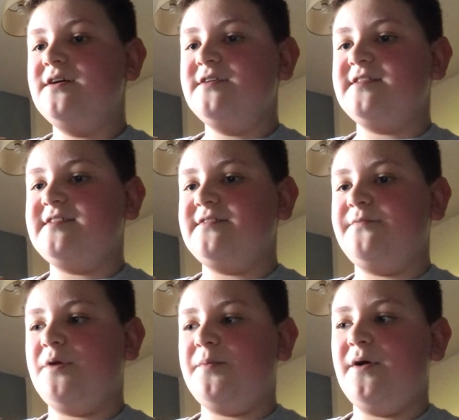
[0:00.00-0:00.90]
So this is a
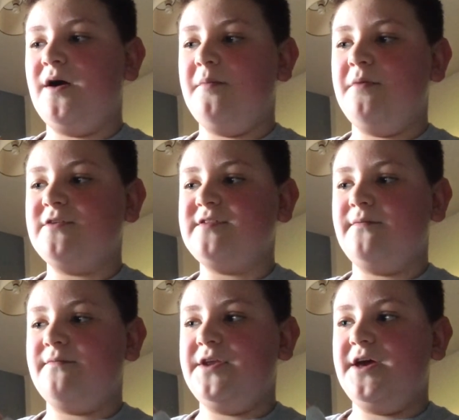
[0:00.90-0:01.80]
proper
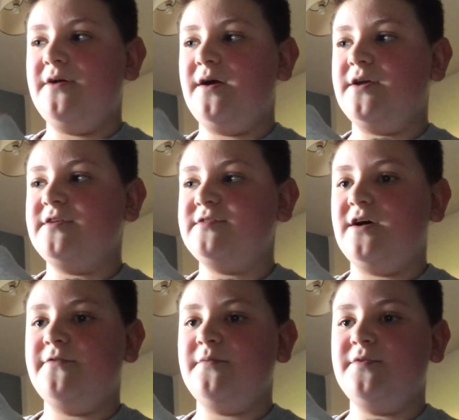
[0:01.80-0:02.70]
unboxing video. I'm going to
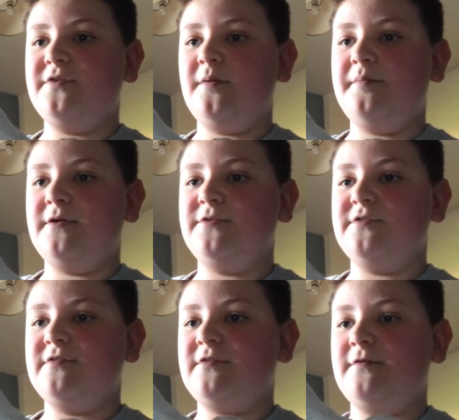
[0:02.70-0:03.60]
start from the top and
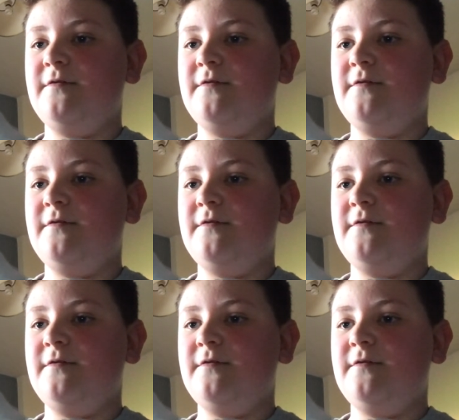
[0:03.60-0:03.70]
just